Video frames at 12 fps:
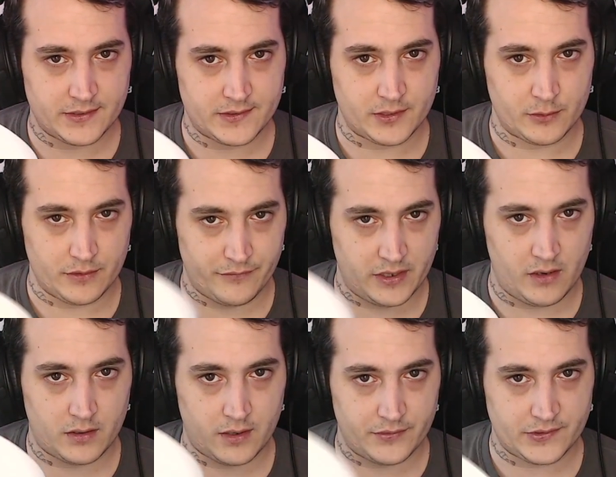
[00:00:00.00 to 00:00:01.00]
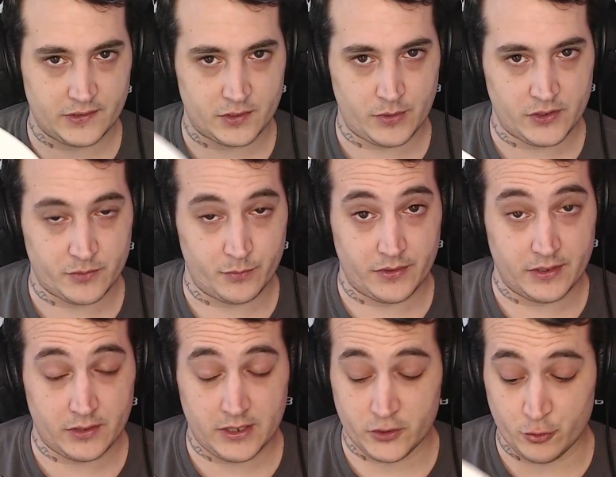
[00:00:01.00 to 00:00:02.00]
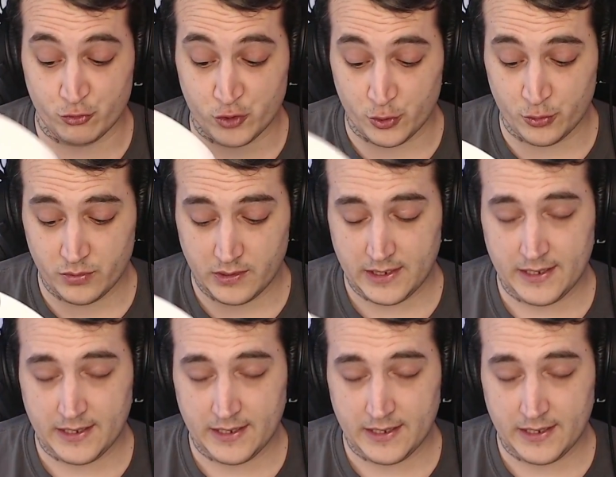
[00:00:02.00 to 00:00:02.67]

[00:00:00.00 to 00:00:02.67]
to the VR cover situation with issue 2.